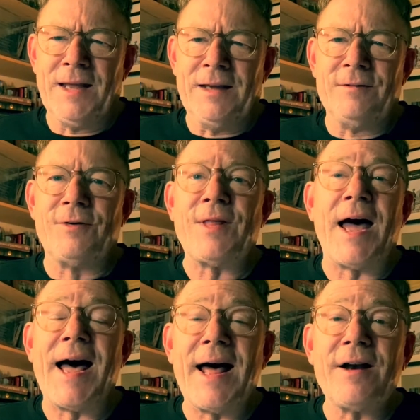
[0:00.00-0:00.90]
For the
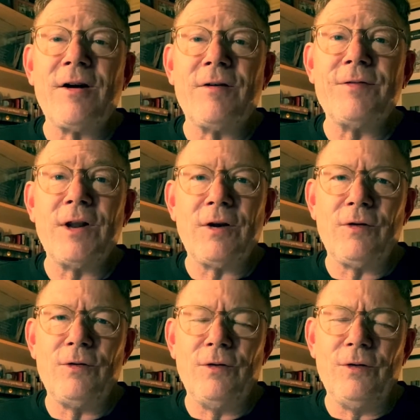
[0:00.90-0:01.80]
heart of the
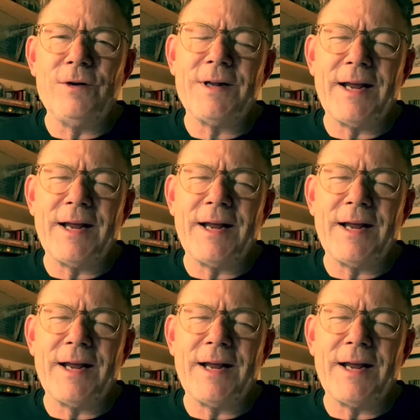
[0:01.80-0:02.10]
Lord